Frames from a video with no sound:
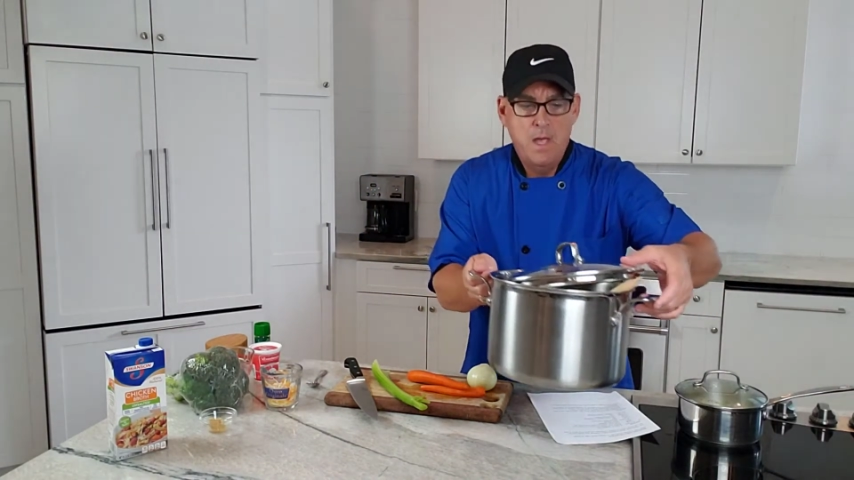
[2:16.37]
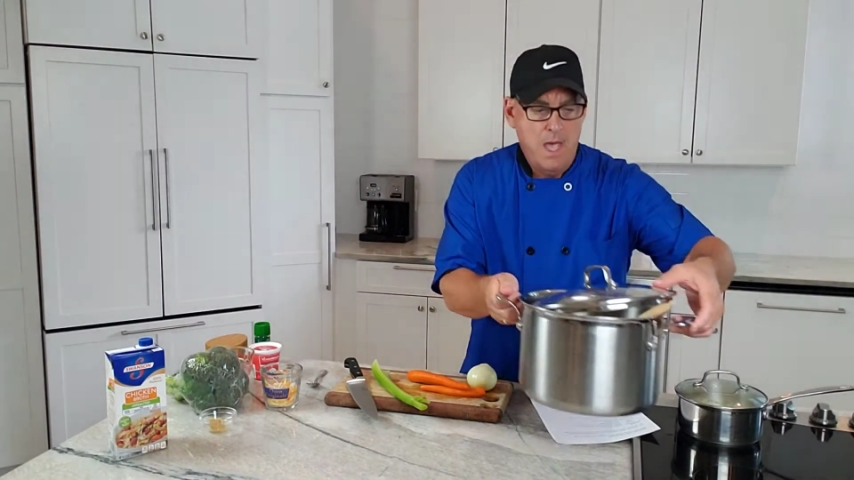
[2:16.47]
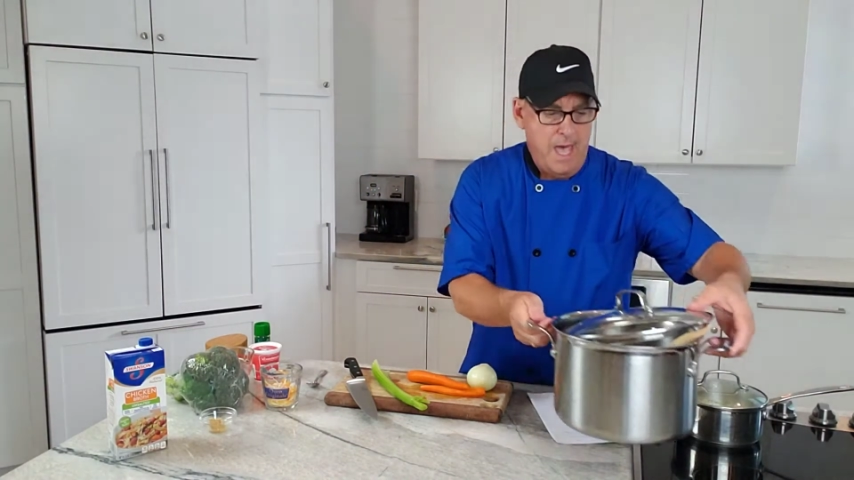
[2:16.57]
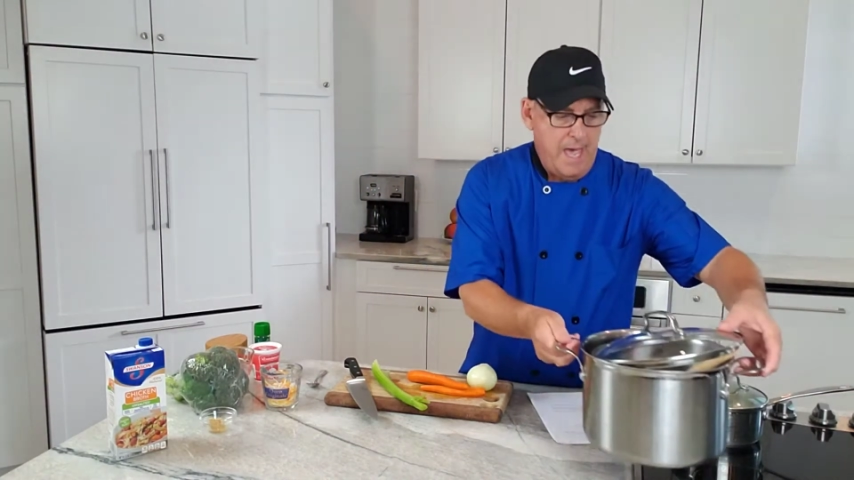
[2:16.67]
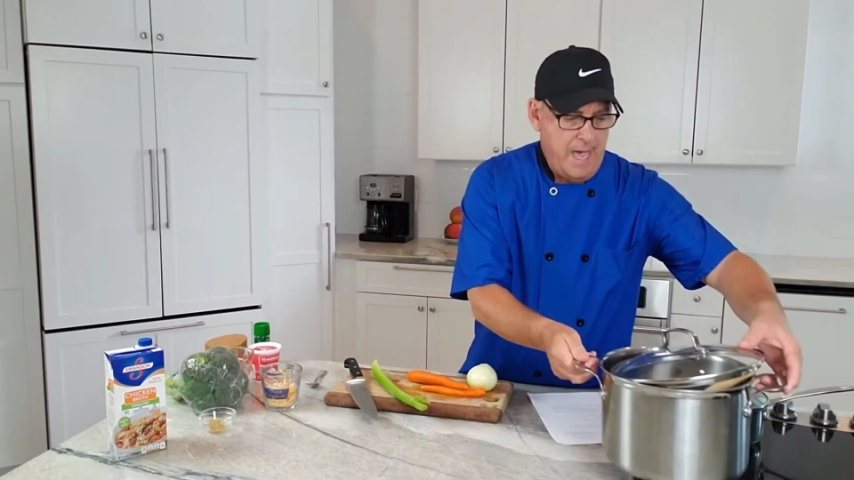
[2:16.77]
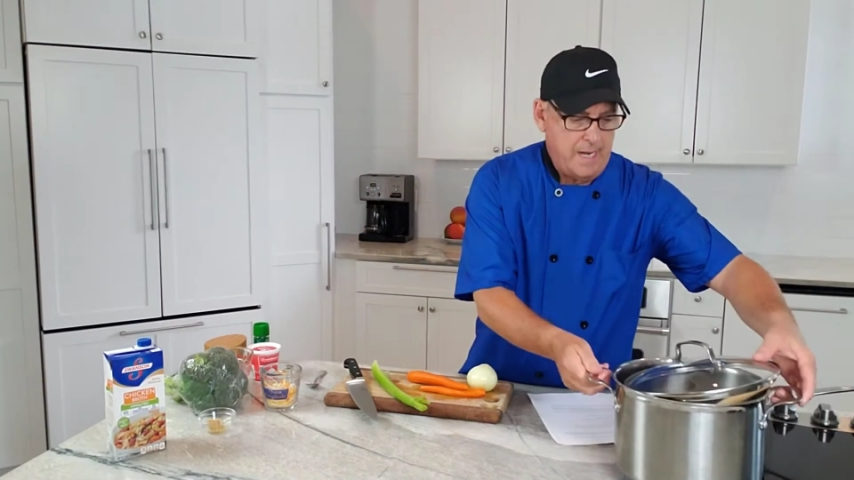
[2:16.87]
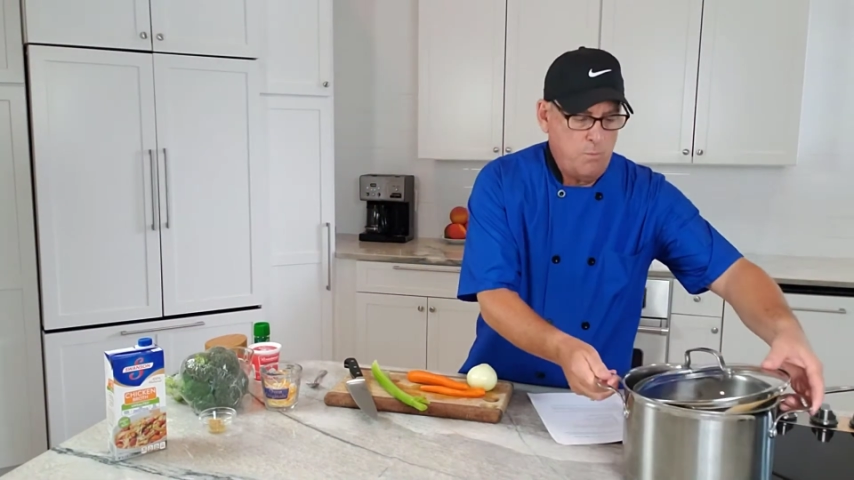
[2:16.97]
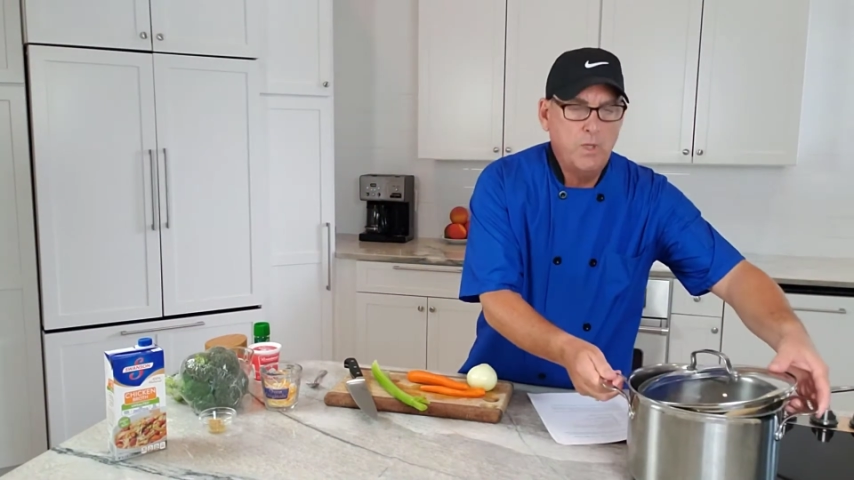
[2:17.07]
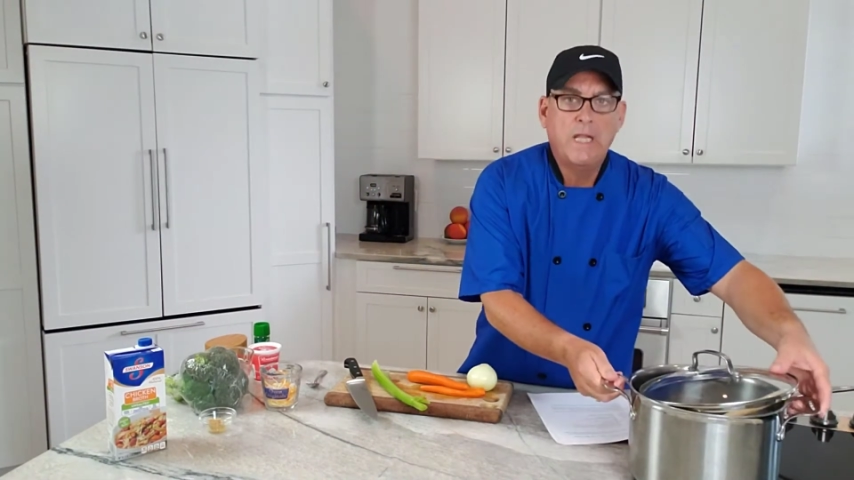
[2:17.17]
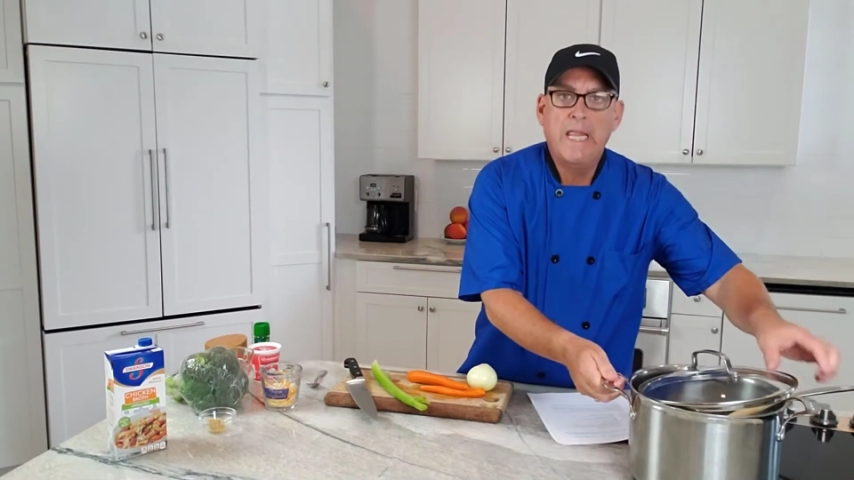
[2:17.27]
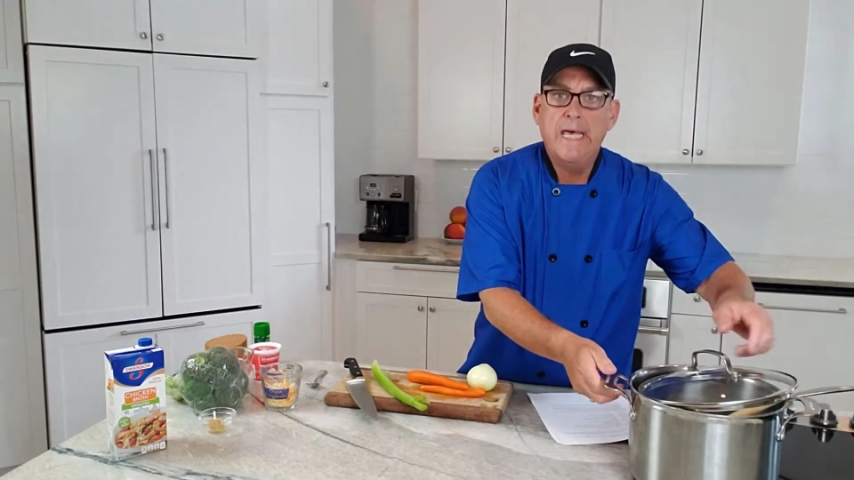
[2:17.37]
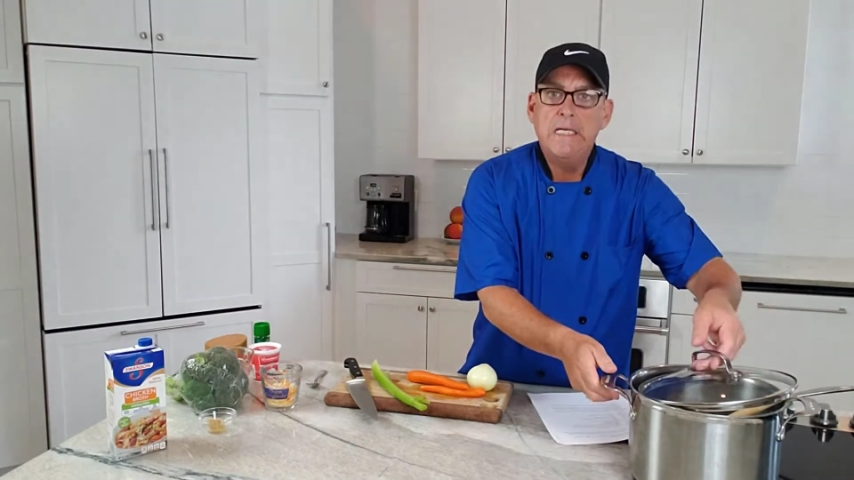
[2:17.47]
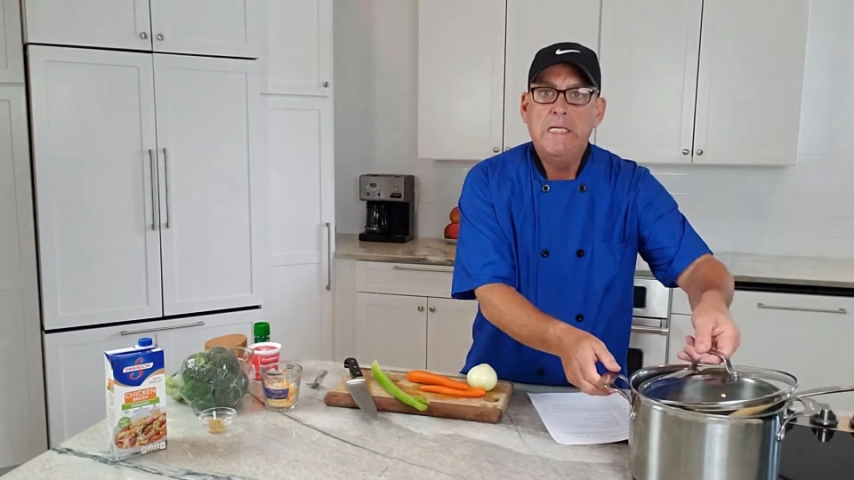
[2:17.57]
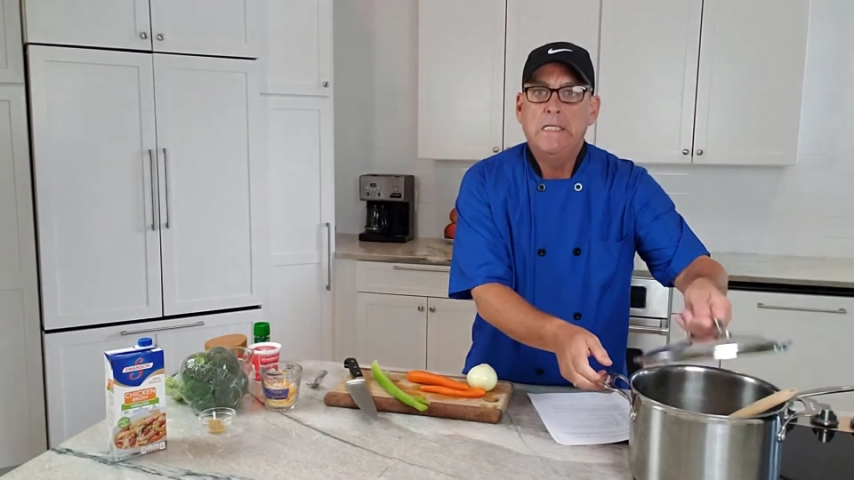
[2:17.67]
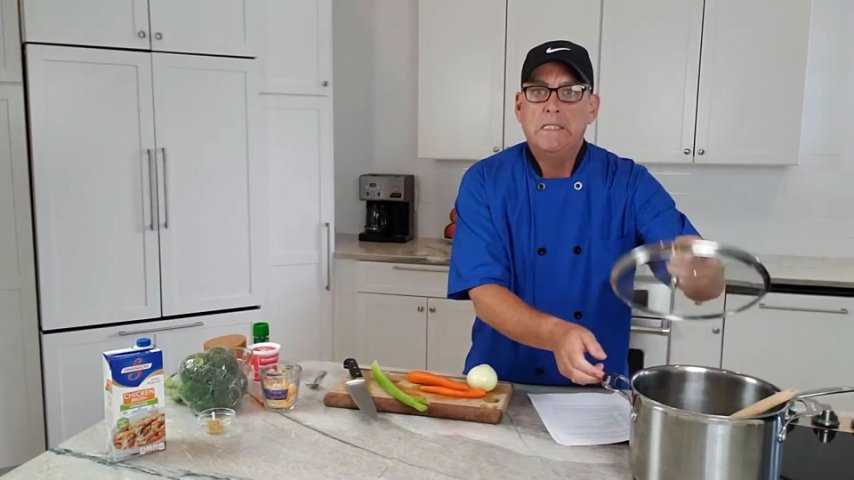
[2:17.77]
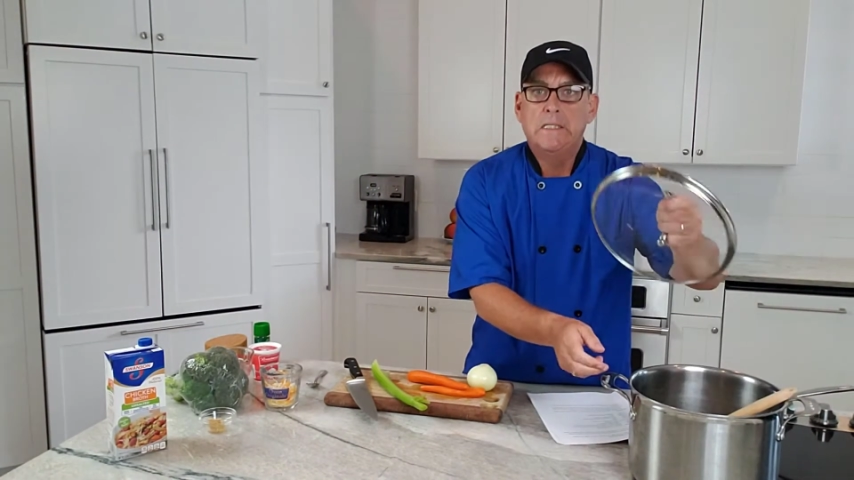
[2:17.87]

and with a lid.